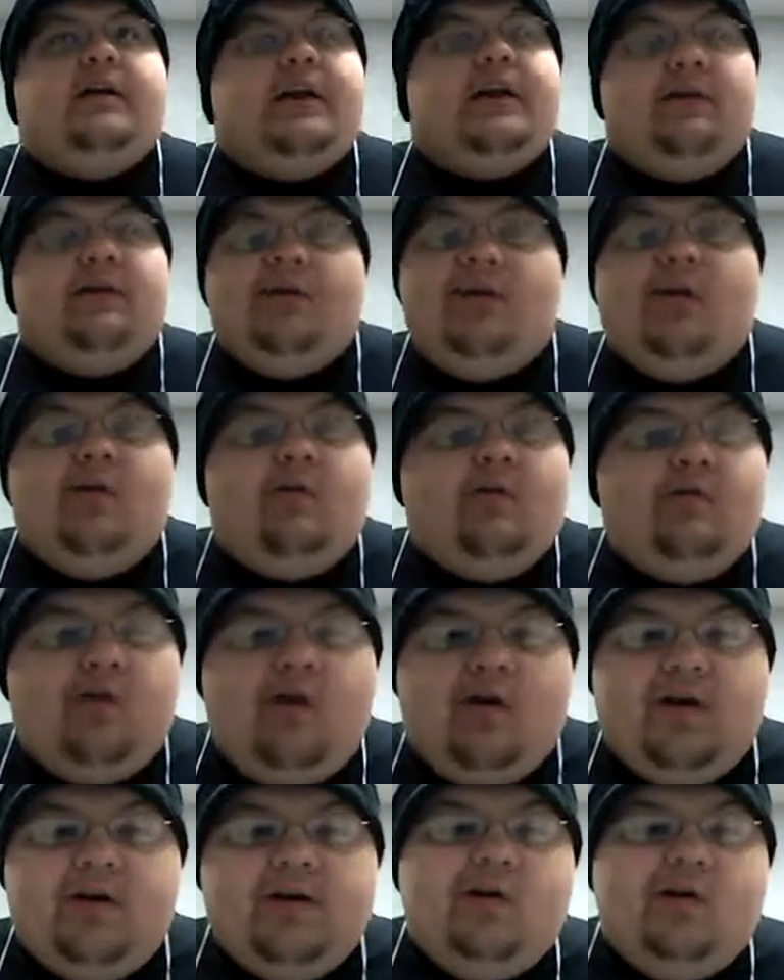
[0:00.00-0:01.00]
Hiro,
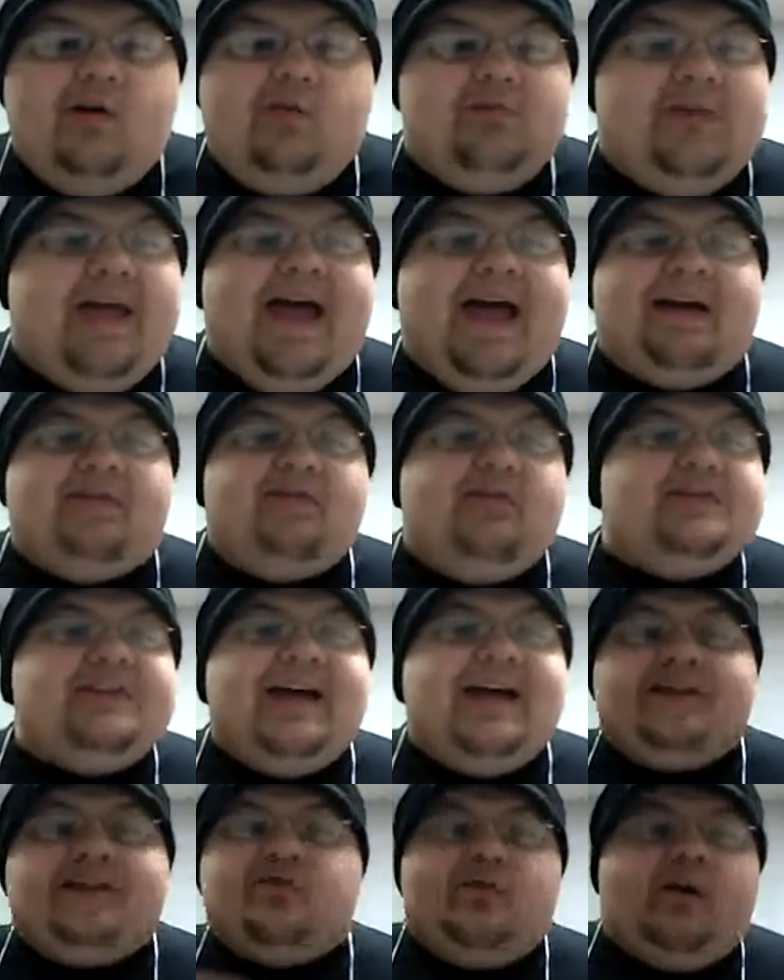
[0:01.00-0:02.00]
Claudio, Black, those
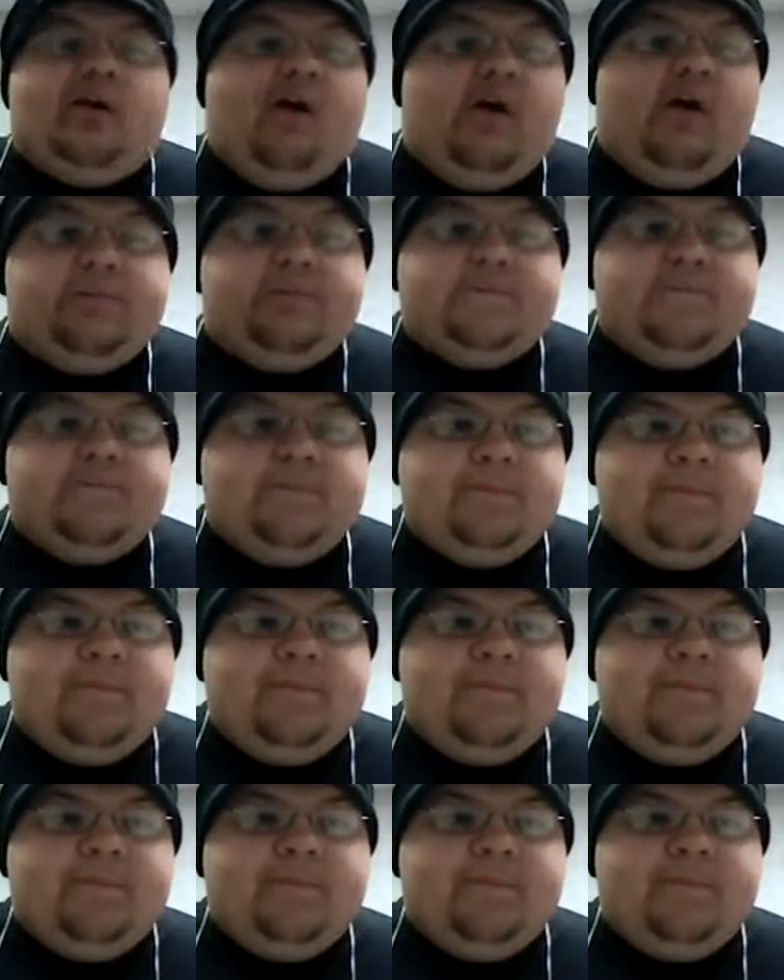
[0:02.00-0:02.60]
guys are gone.